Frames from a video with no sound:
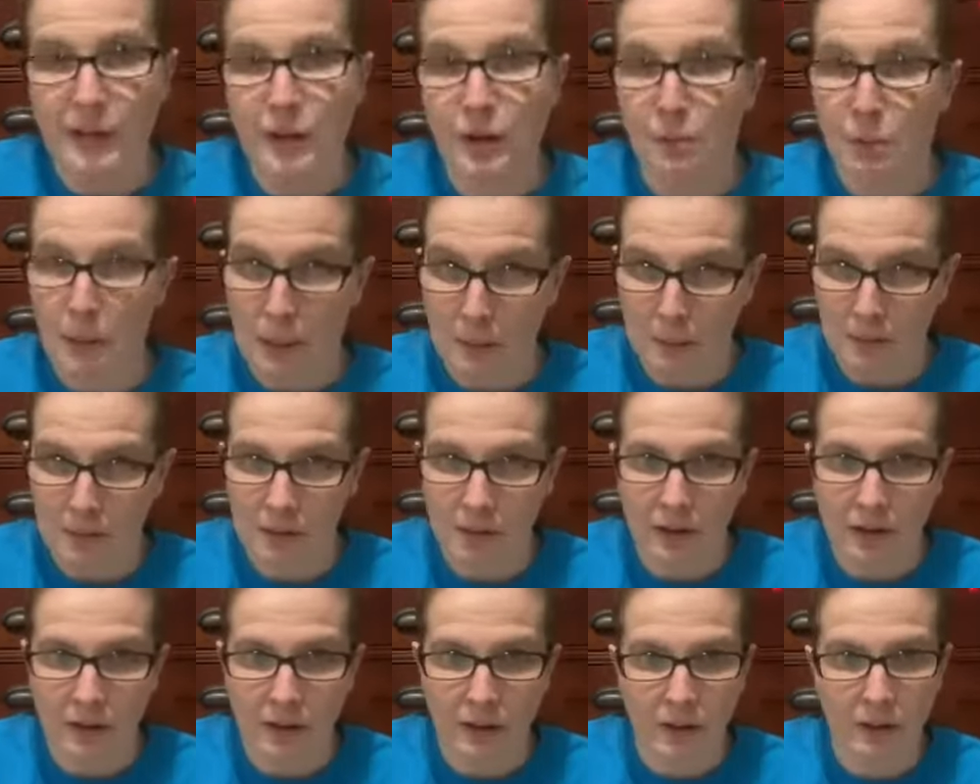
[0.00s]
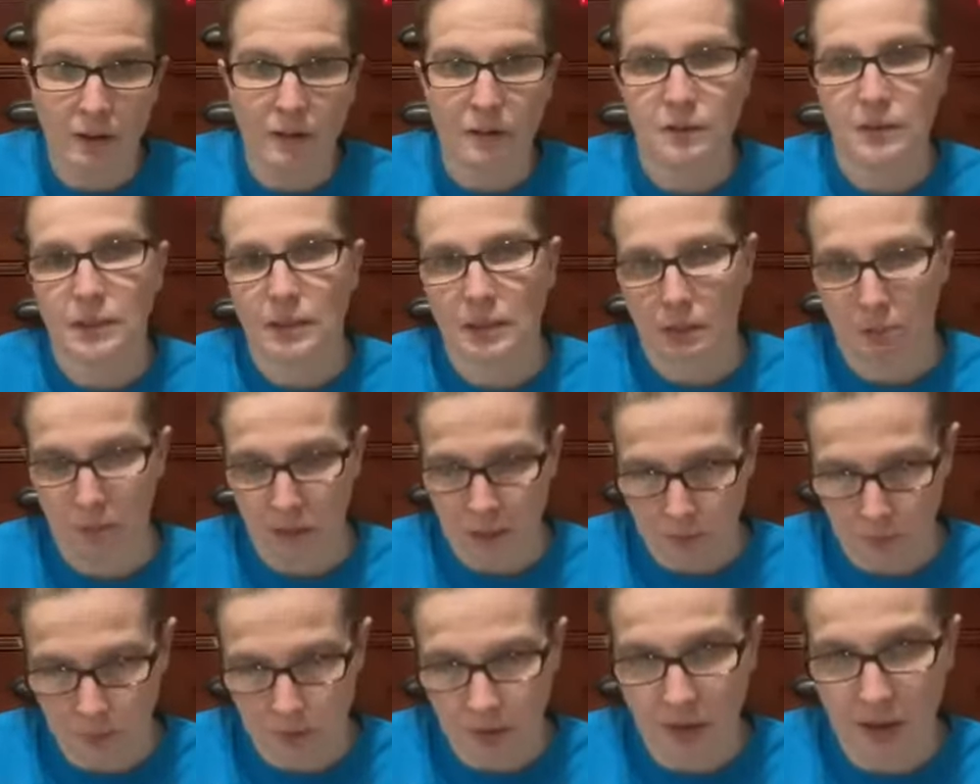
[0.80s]
and our paper towels and our
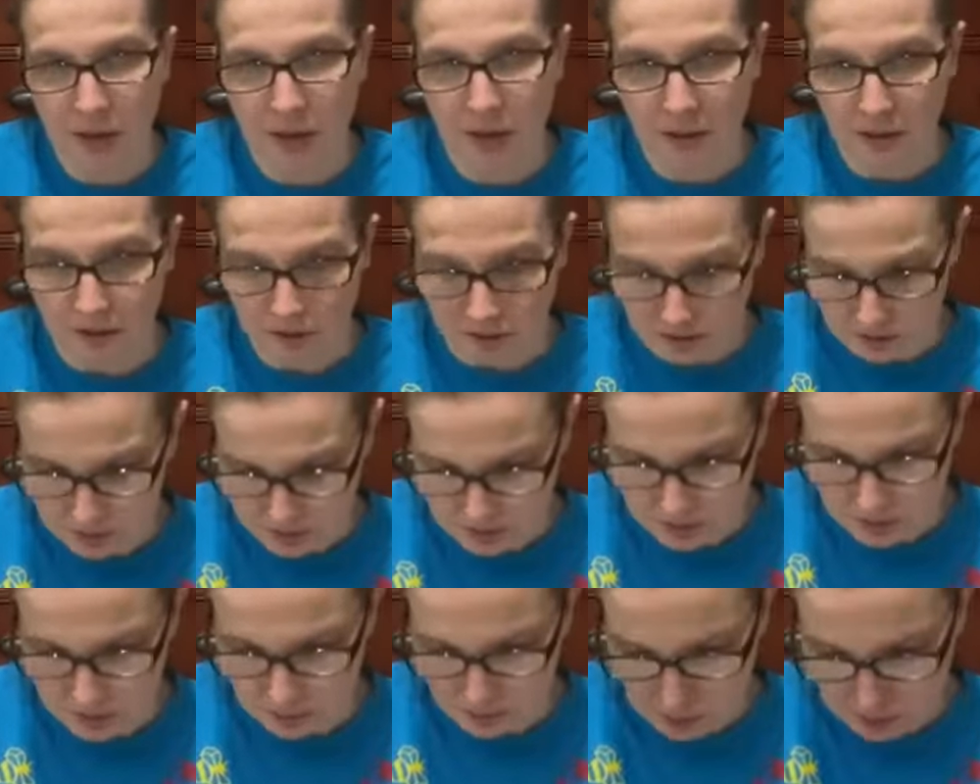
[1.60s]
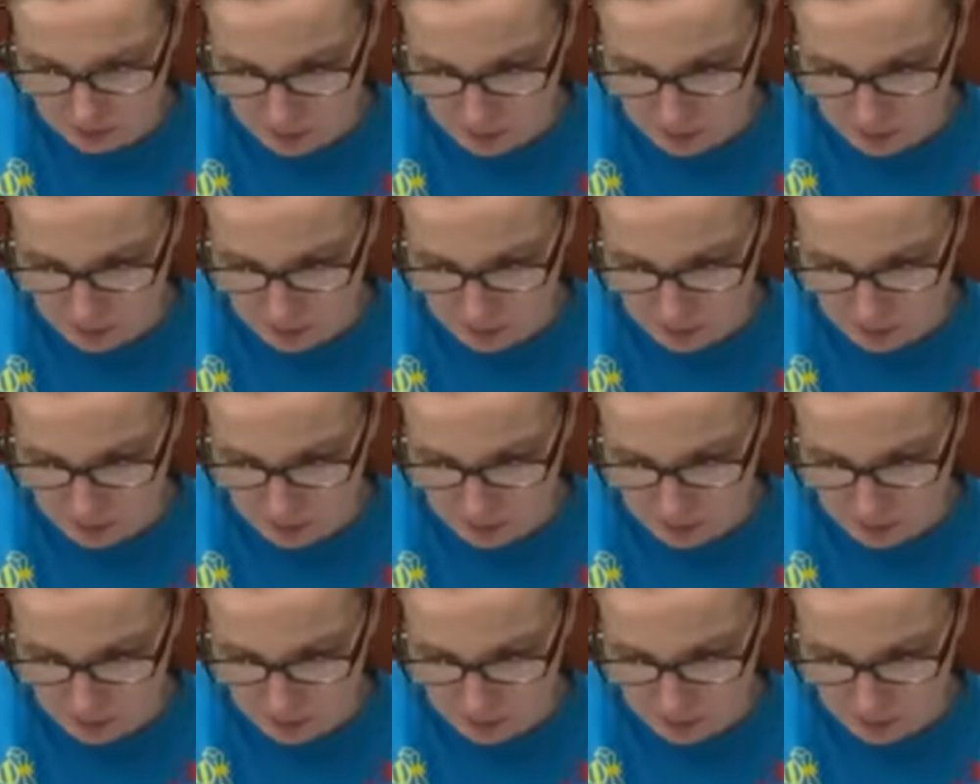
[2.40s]
paper towels and our